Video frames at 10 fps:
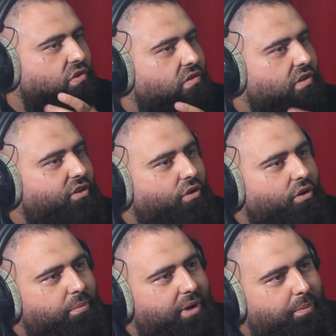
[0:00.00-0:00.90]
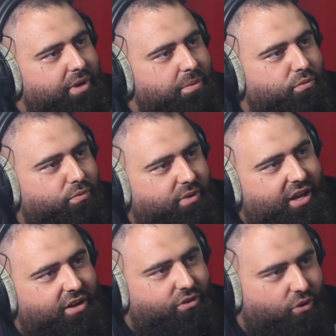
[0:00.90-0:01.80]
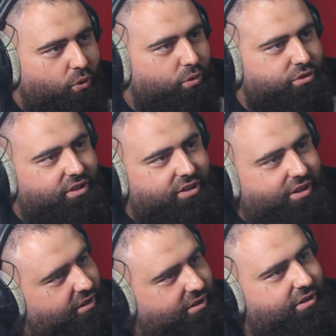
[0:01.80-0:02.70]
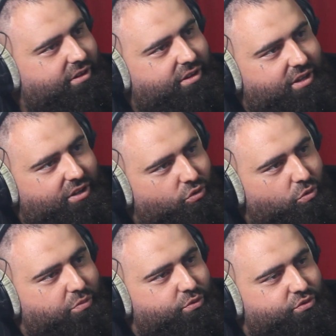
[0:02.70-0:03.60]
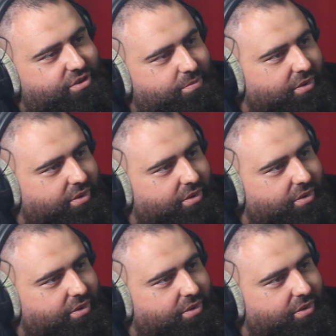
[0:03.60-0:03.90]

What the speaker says: on TikTok about people getting the course and then it's all bullshit,